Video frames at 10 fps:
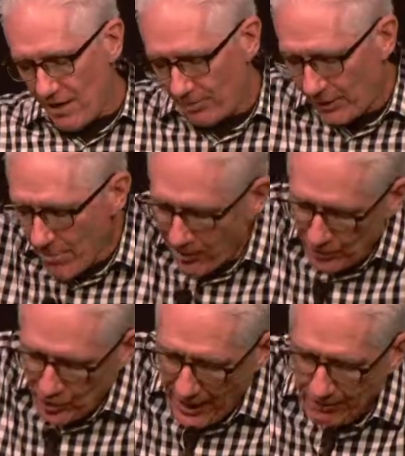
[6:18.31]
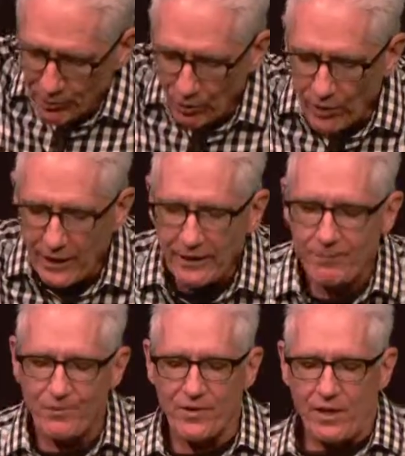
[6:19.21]
But Mark chapter 1
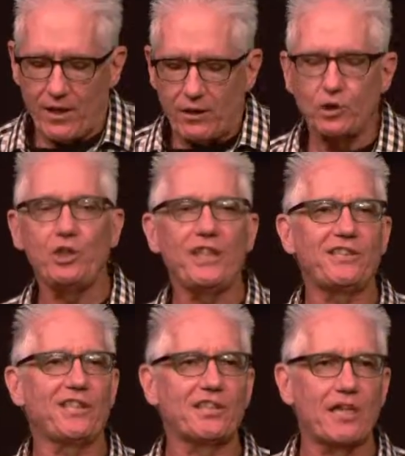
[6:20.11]
Jesus